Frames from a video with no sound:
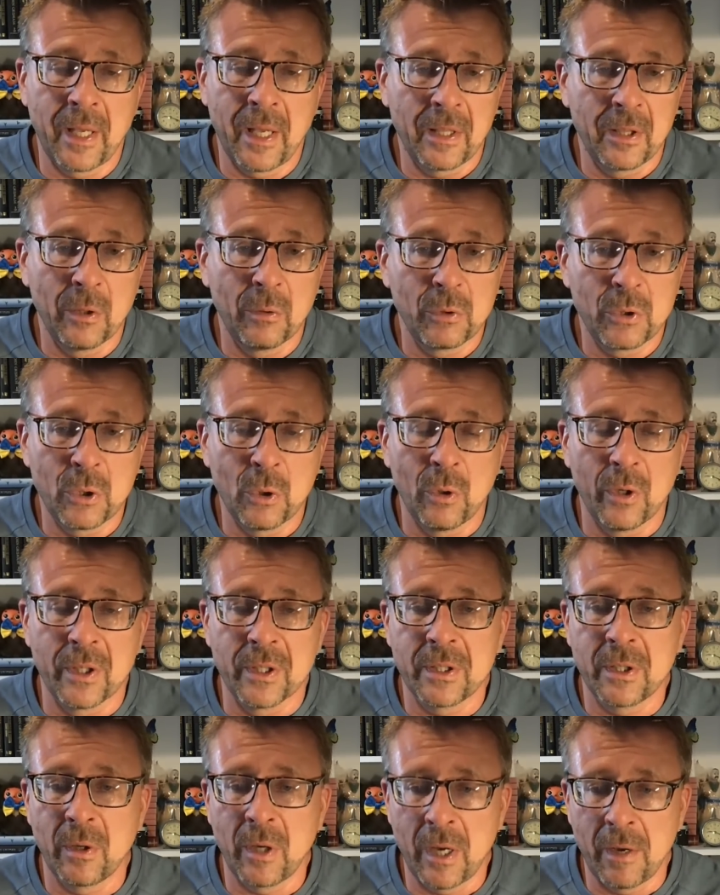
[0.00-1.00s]
had no
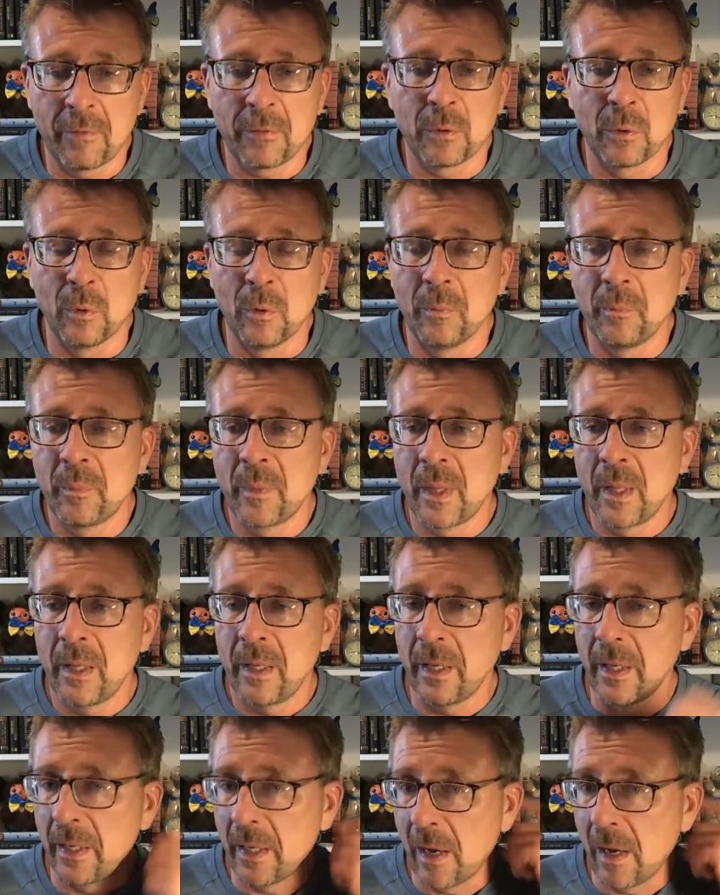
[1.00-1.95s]
choice. You have to, and